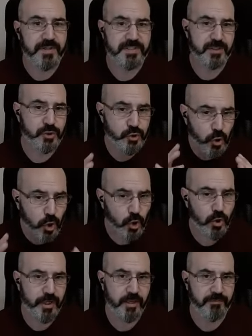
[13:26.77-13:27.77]
is a
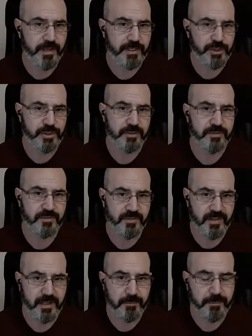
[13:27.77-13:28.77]
strong innovation
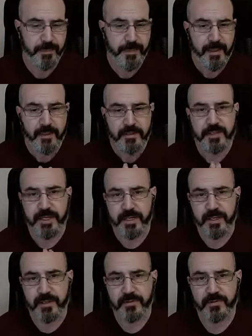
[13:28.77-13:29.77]
step, that
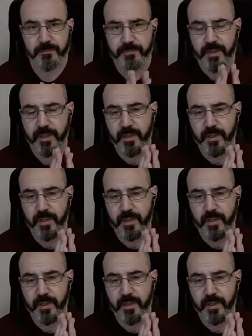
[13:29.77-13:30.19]
is